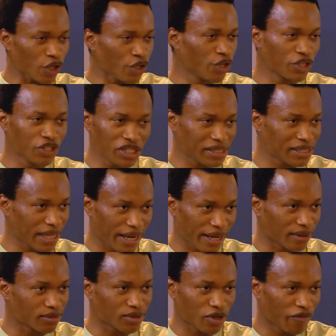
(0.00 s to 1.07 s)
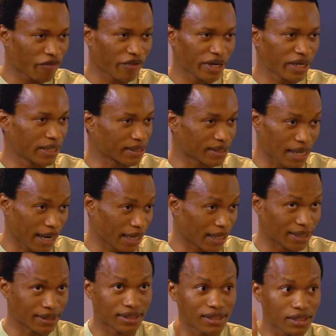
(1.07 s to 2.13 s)
you're just there suffering in
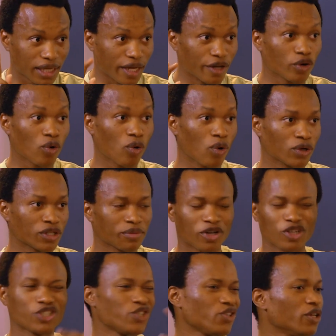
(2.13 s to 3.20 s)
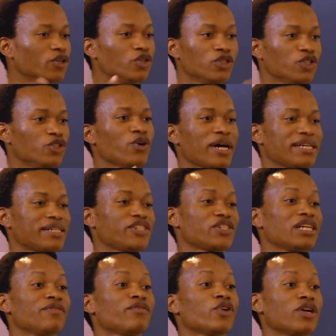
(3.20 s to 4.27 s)
silence, in quotes, because you don't
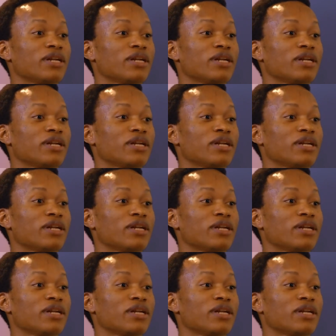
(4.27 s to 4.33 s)
essentially even